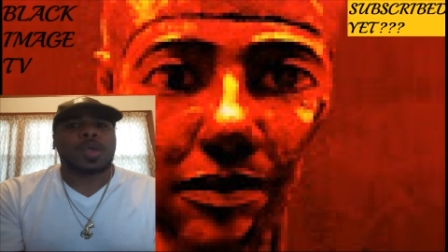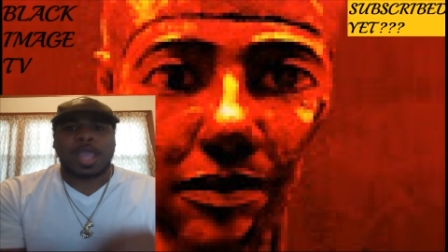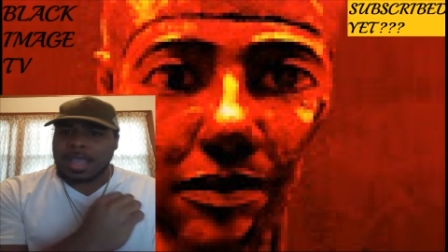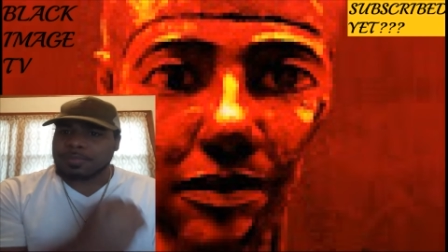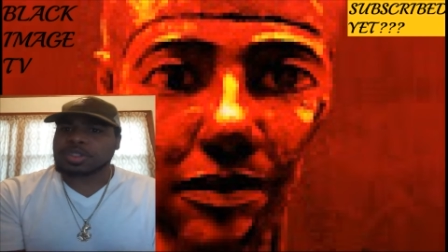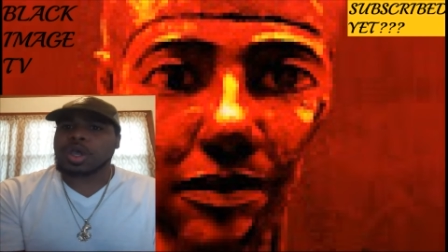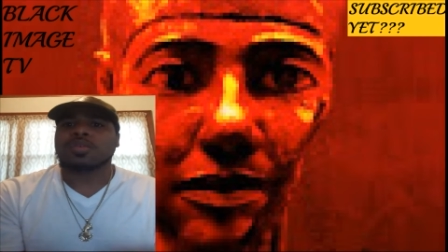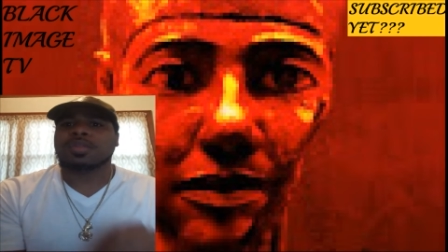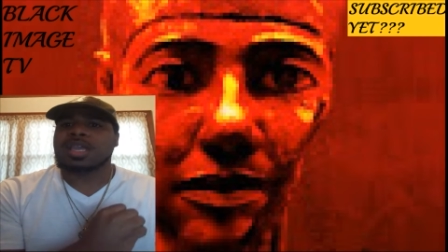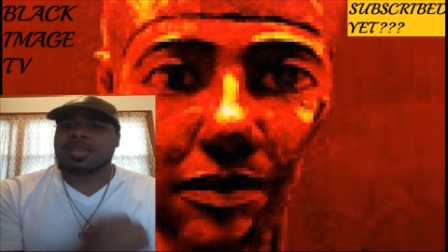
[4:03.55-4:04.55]
It was
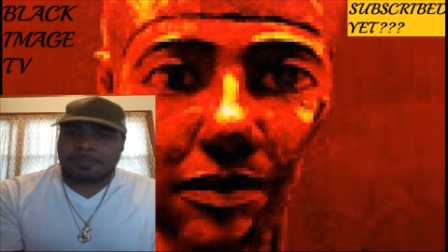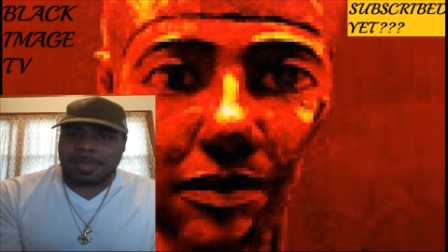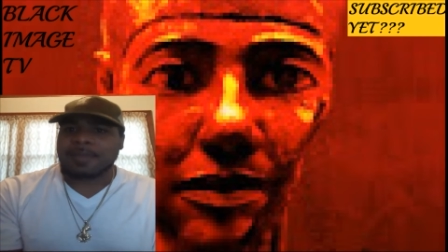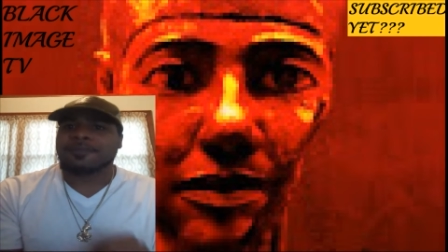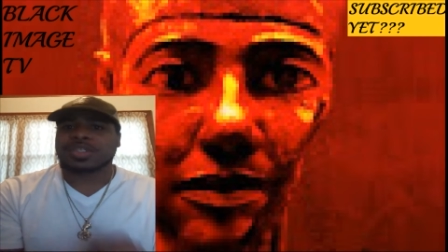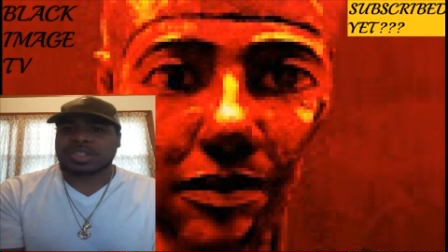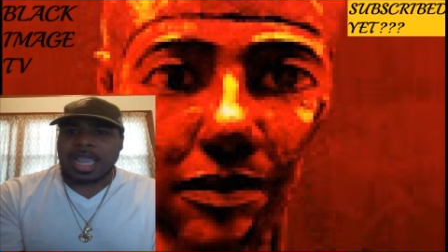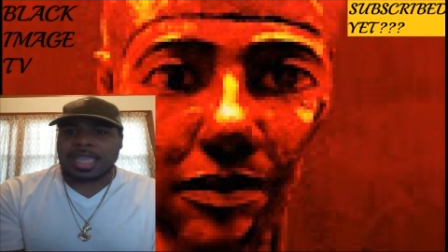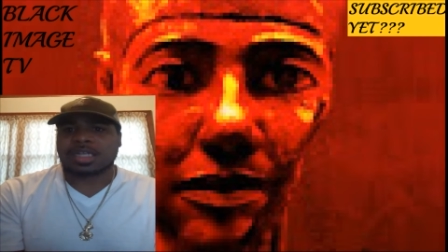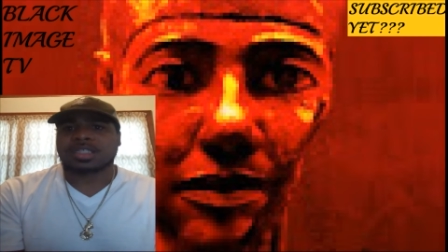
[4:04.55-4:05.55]
only meant for
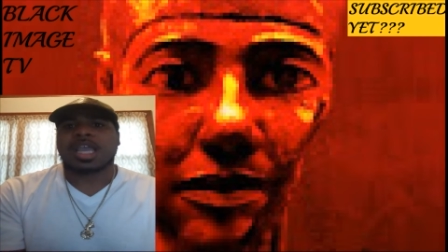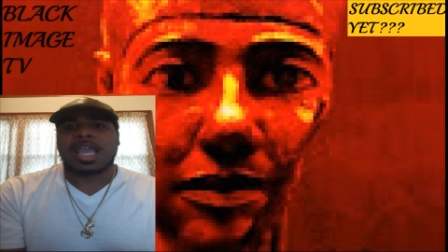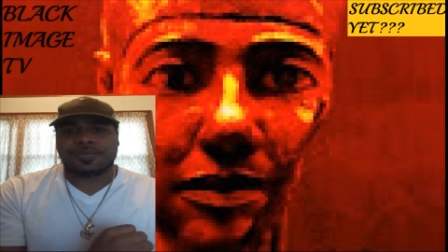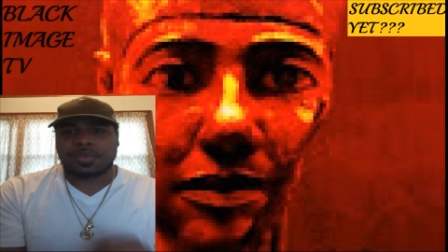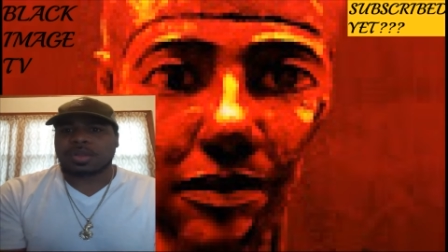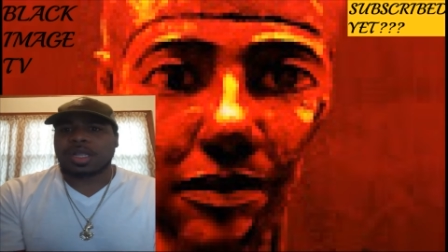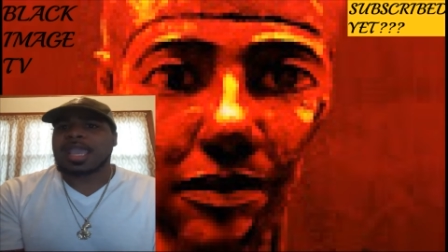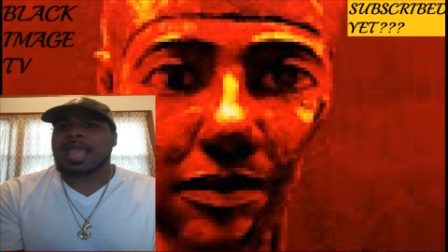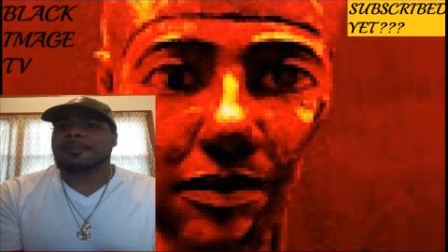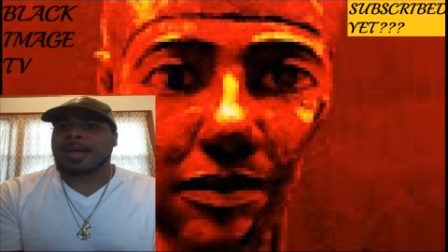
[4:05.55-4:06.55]
China's. If you look
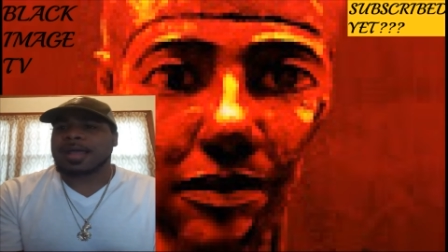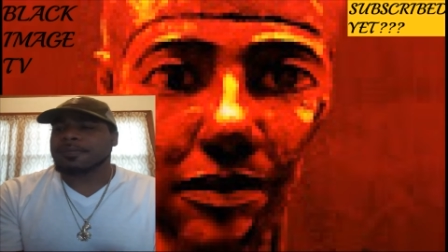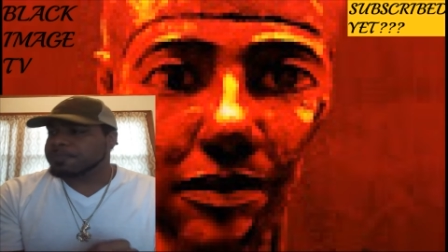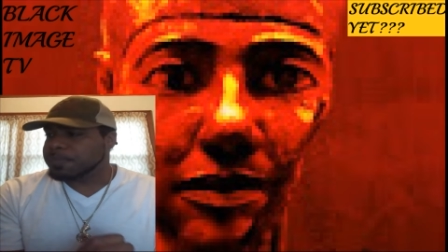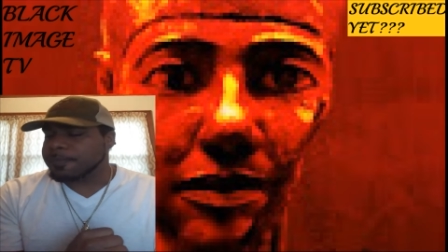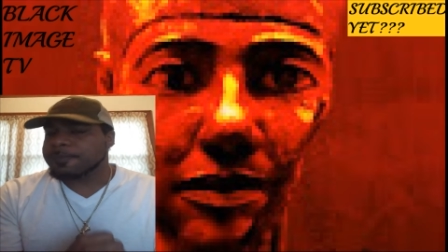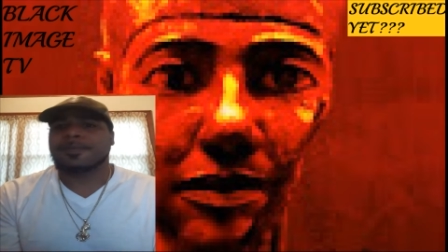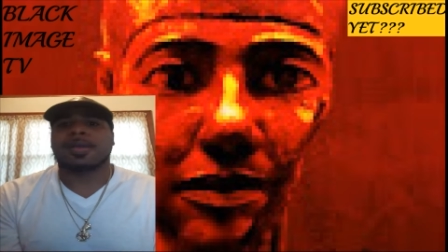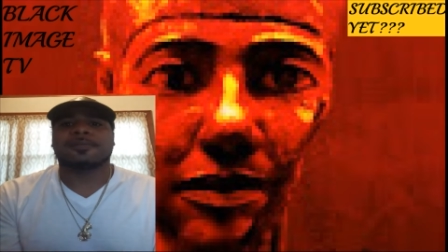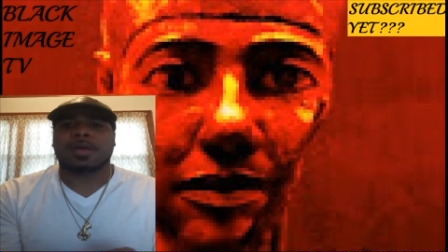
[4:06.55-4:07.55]
at my
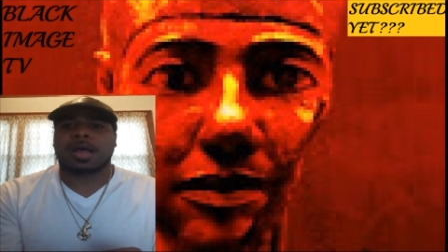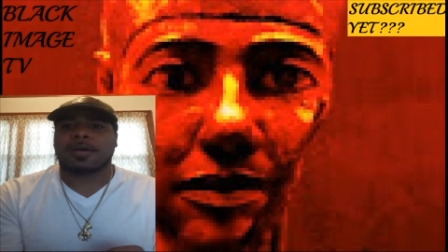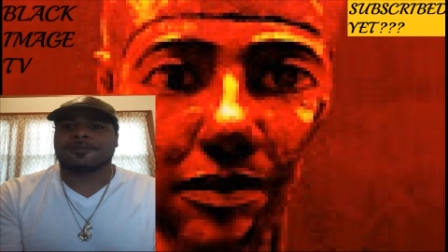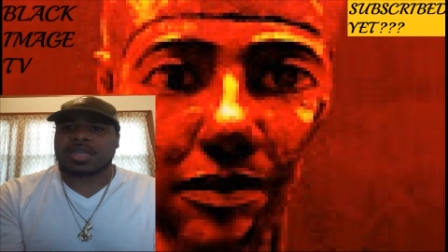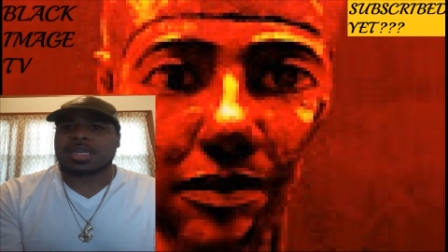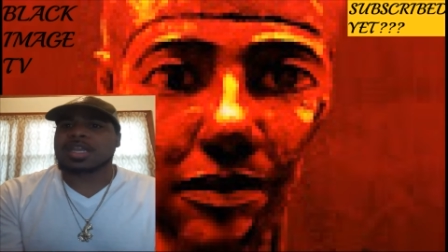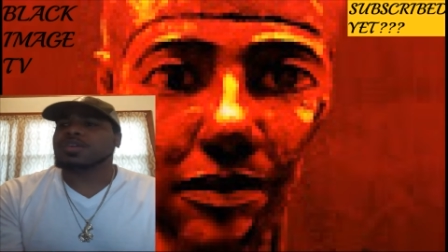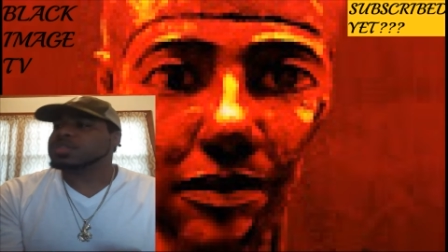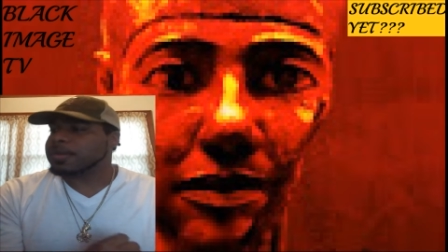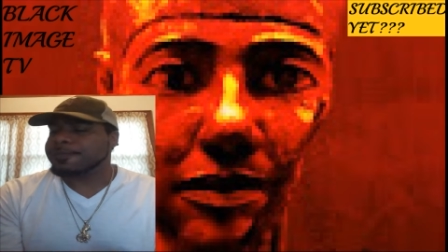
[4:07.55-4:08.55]

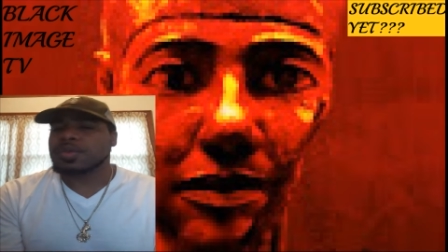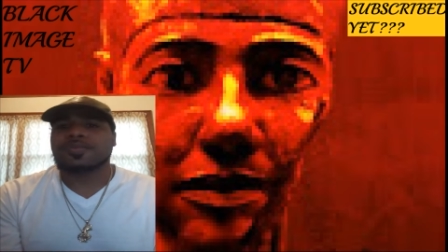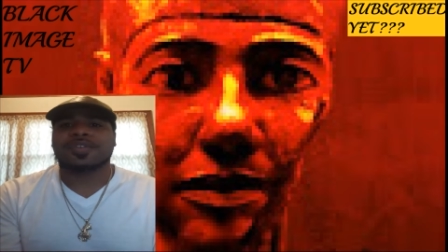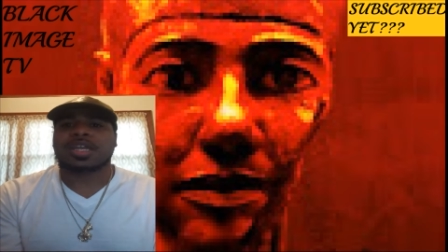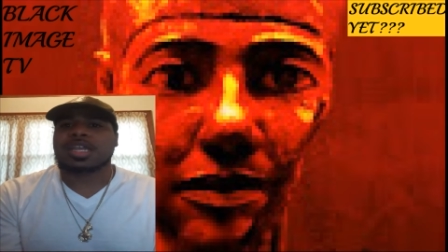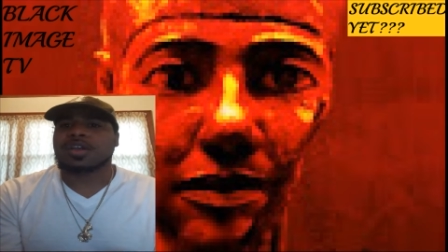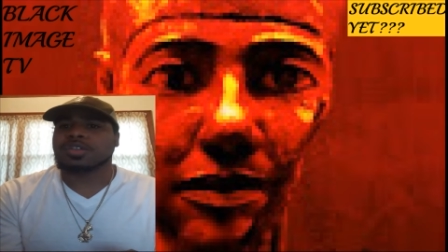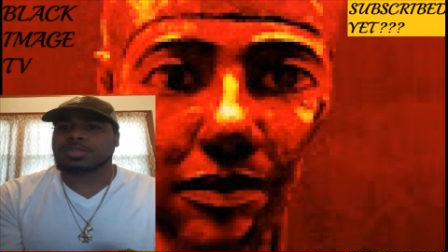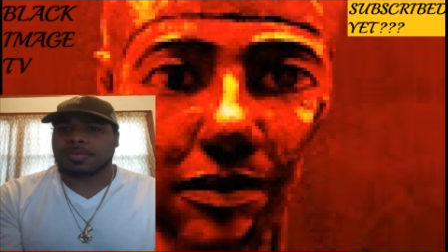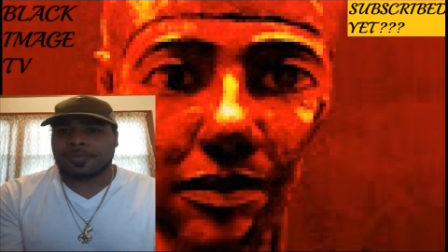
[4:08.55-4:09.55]
videos, a few
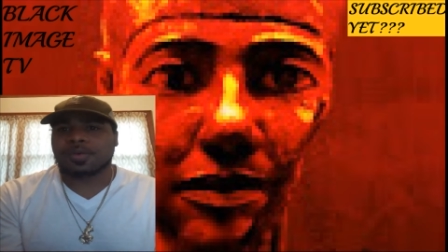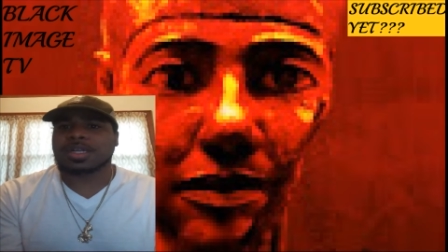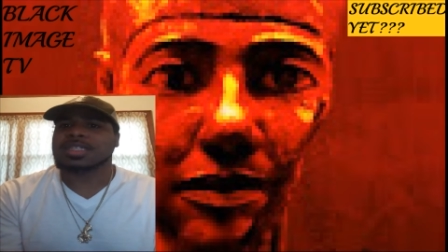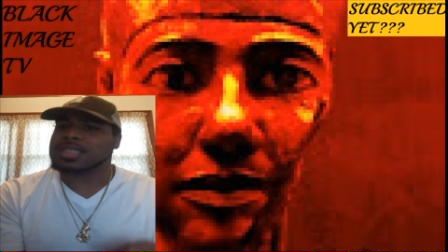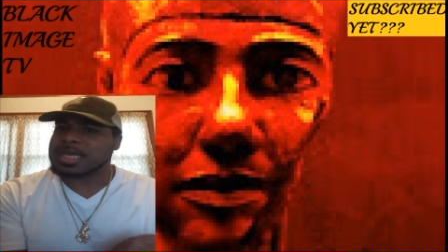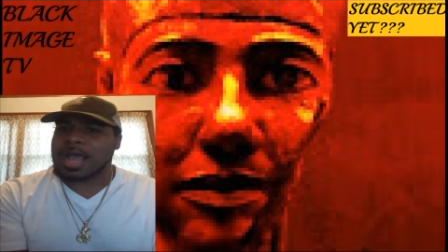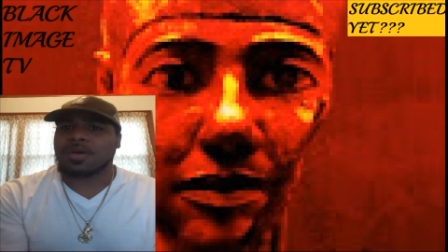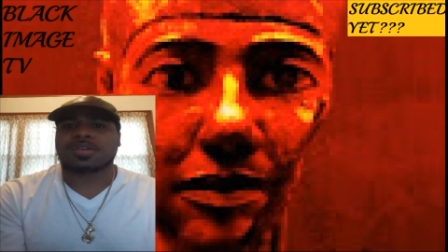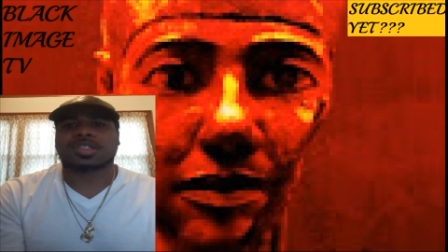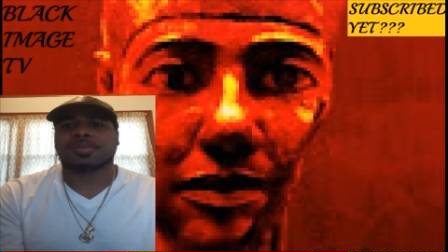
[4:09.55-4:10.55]
videos before this, and I
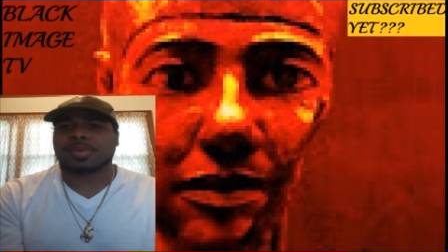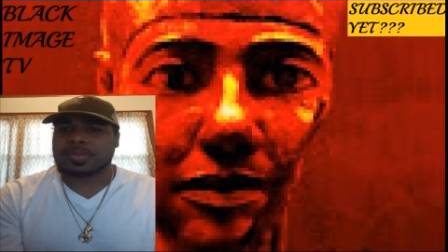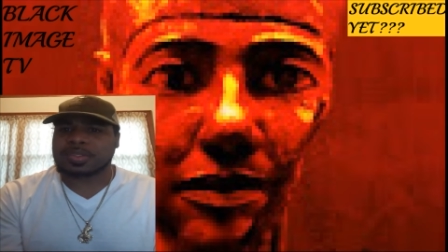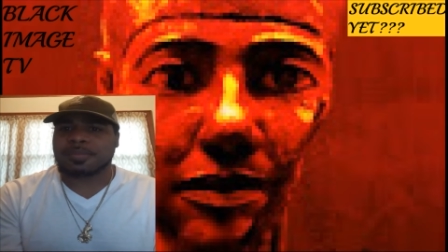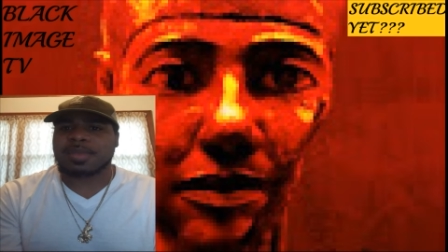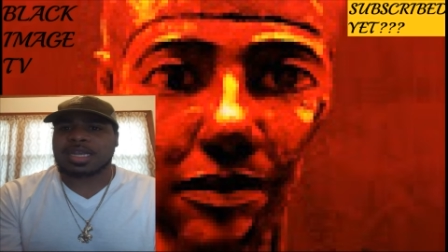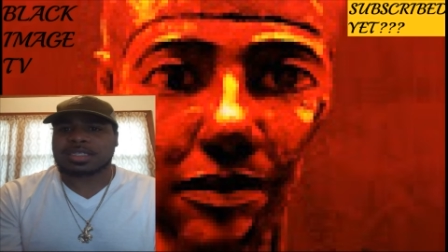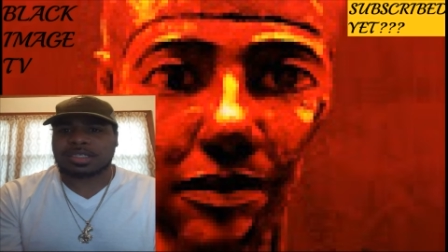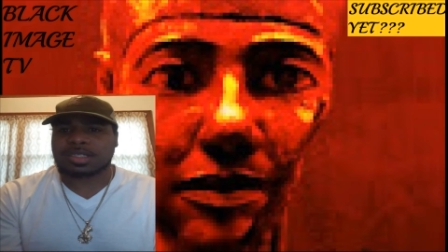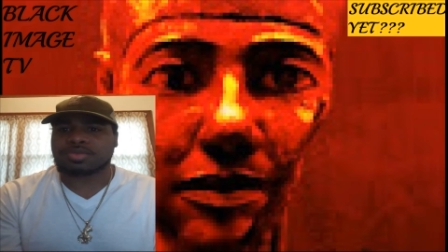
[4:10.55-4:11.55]
also post them in the
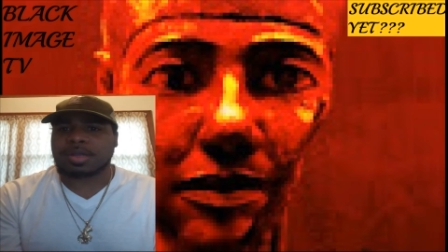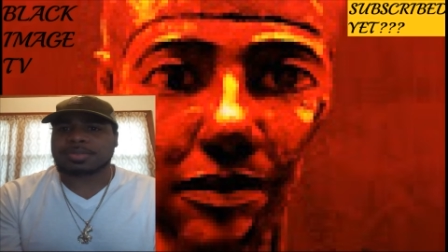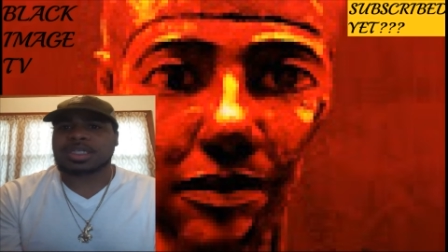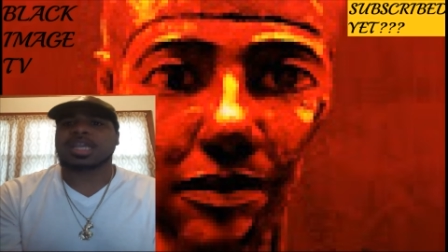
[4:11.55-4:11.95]
description,